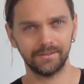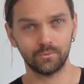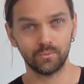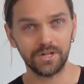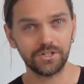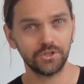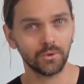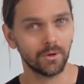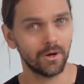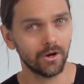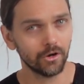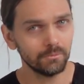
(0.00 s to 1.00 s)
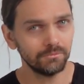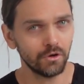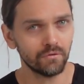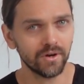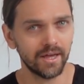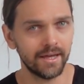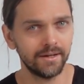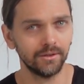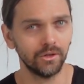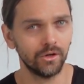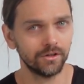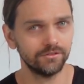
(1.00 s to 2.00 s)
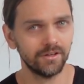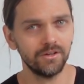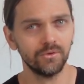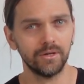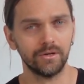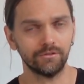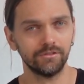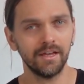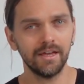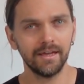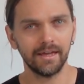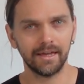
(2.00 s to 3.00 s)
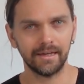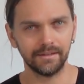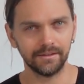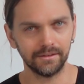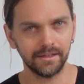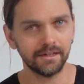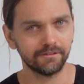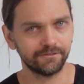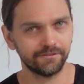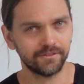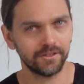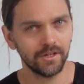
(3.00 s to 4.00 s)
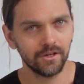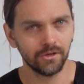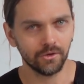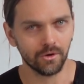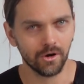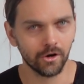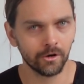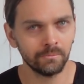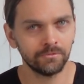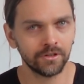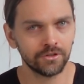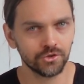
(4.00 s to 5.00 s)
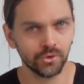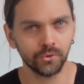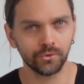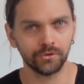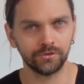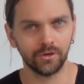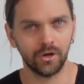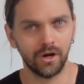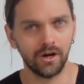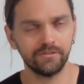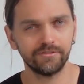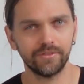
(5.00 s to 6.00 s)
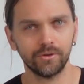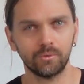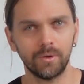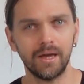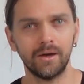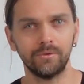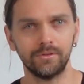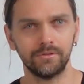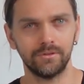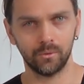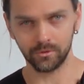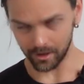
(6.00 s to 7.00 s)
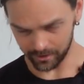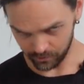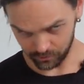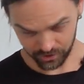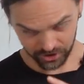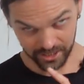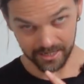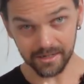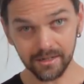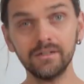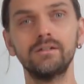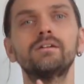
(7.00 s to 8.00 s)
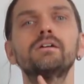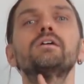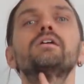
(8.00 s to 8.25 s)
Reach your arms overhead alongside your ears and lift your arms and shoulders off the ground. Don't tuck your chin.